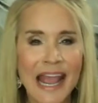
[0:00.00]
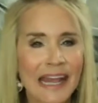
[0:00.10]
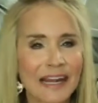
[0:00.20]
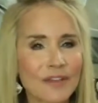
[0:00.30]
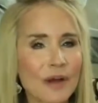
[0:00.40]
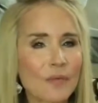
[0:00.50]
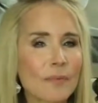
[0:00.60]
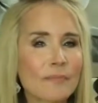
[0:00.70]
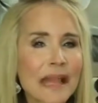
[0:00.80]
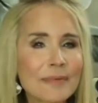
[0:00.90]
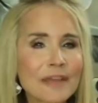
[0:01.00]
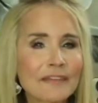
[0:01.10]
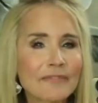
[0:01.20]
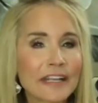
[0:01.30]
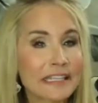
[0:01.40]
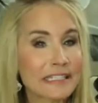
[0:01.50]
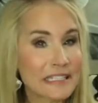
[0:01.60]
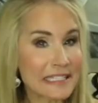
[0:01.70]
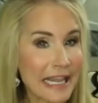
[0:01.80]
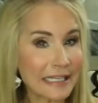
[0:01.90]
And I thought, well, maybe if I get
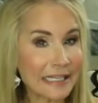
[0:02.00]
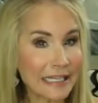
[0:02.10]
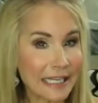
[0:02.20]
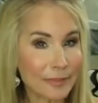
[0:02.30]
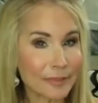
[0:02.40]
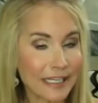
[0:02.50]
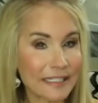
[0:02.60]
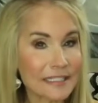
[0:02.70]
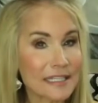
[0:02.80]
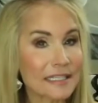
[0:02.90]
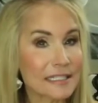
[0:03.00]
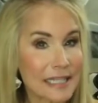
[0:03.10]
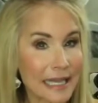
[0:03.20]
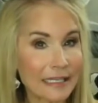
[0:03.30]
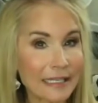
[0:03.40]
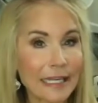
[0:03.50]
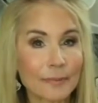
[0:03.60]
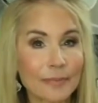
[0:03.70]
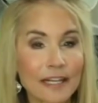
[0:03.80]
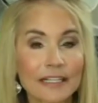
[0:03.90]
saline implants, and saline
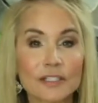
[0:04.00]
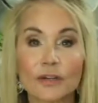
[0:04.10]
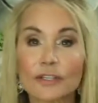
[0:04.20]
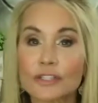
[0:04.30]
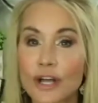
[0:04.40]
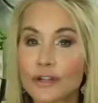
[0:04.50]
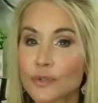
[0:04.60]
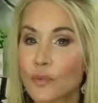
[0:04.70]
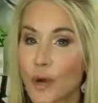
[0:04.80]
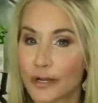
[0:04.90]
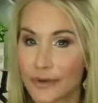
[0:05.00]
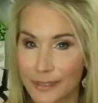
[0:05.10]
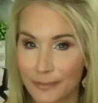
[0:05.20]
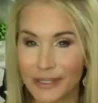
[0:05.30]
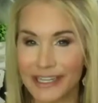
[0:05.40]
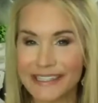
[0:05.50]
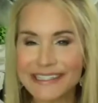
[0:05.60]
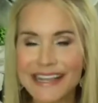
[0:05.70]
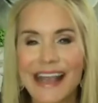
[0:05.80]
implants are salt water implants,